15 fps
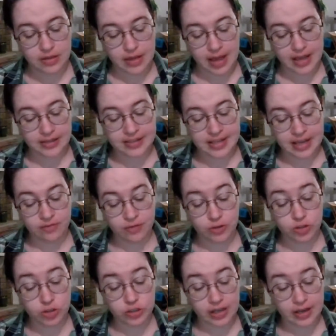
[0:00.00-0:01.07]
The heads had
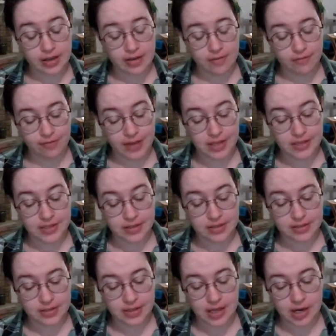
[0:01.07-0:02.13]
vulture
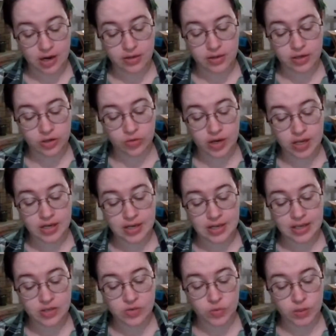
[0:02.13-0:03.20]
faces, and on their great
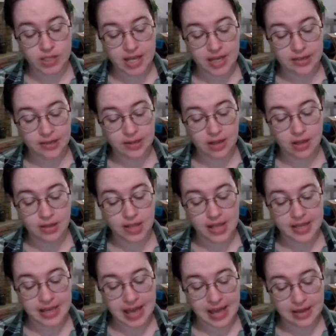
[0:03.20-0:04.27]
knees were laid
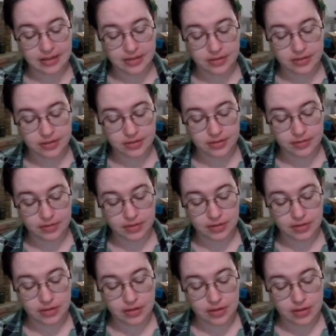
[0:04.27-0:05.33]
claw-like hands.
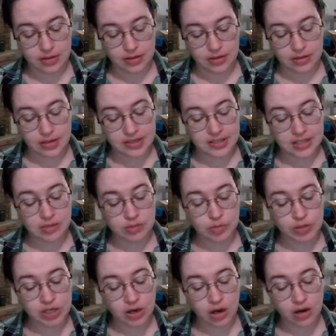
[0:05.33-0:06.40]
They seemed to
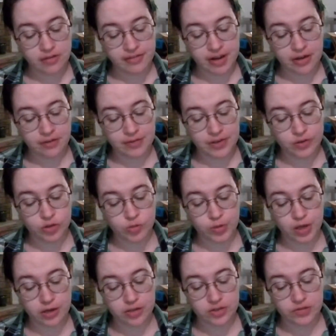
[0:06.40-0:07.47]
be carved out of huge
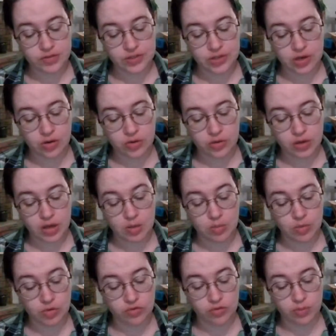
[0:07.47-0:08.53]
blocks of stone,
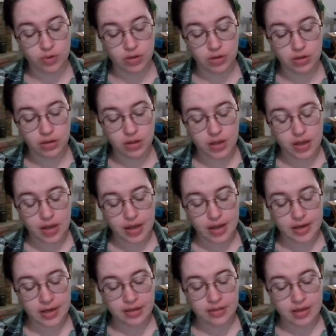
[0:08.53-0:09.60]
immovable,
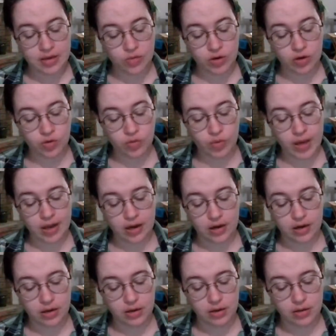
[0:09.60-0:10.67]
and yet they were
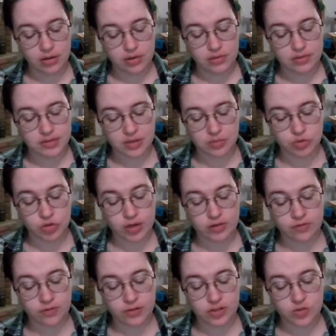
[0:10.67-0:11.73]
aware. Some
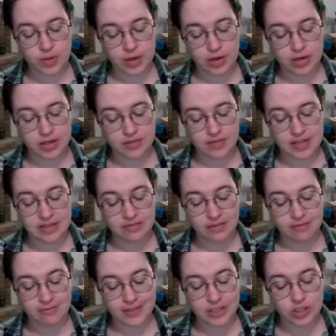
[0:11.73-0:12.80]
dreadful spirit of
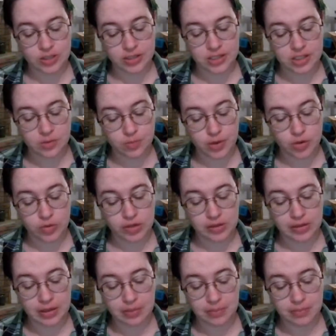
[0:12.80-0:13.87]
evil vigilance abode
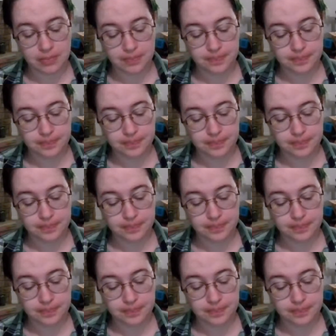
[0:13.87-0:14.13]
in them.